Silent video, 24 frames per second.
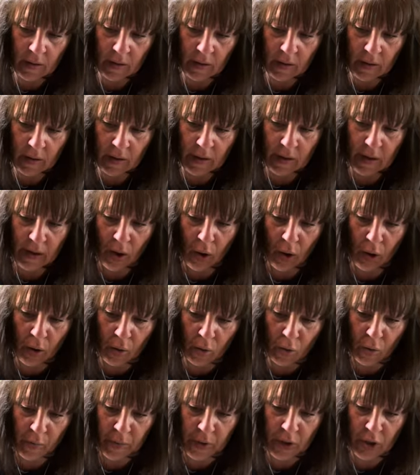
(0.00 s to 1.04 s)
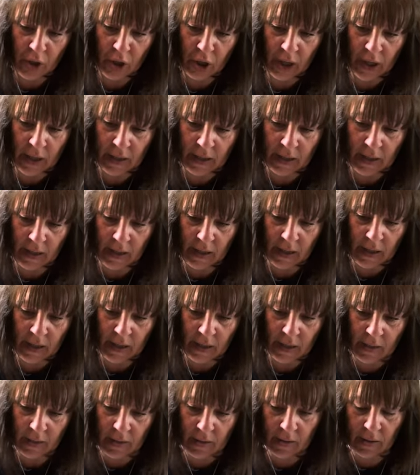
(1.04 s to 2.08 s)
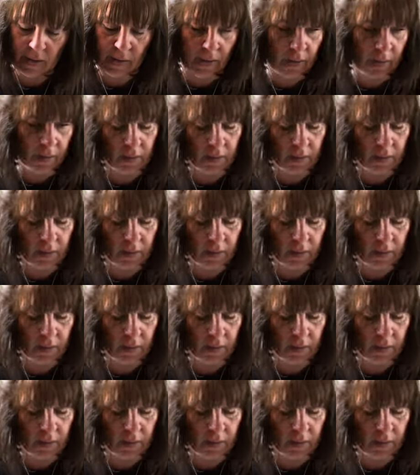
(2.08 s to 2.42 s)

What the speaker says: Like, they all come in jars like this.